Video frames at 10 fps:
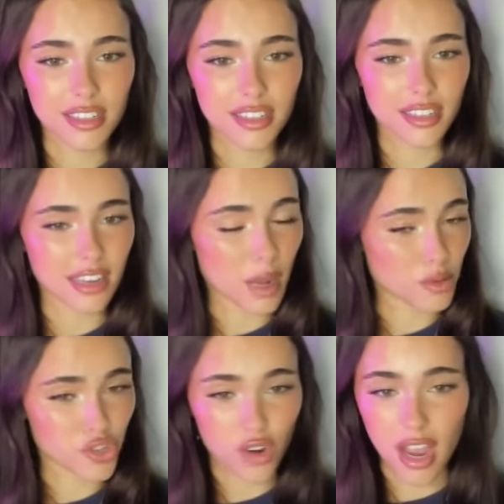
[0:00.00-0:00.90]
And I will
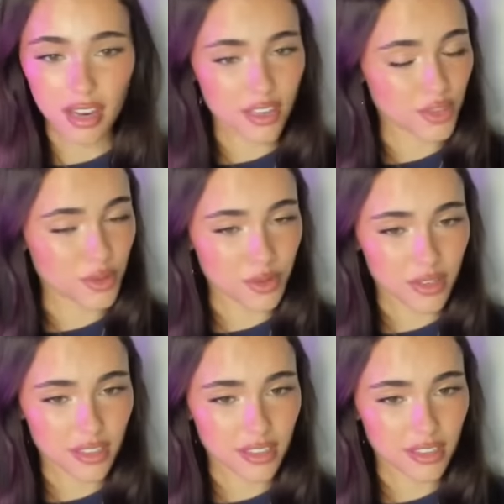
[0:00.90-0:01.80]
try to
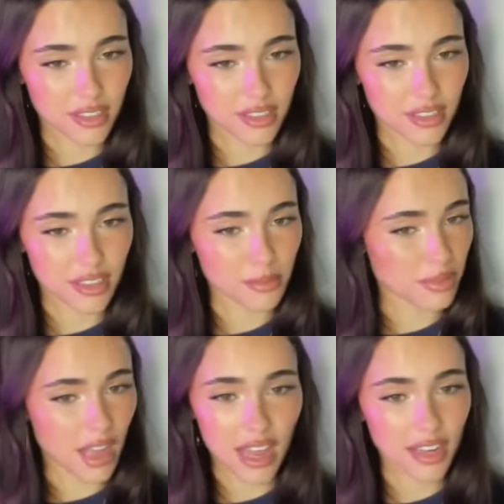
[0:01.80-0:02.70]

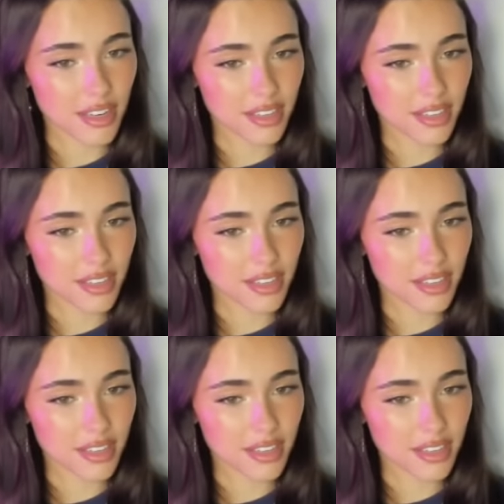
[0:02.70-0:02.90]
comply.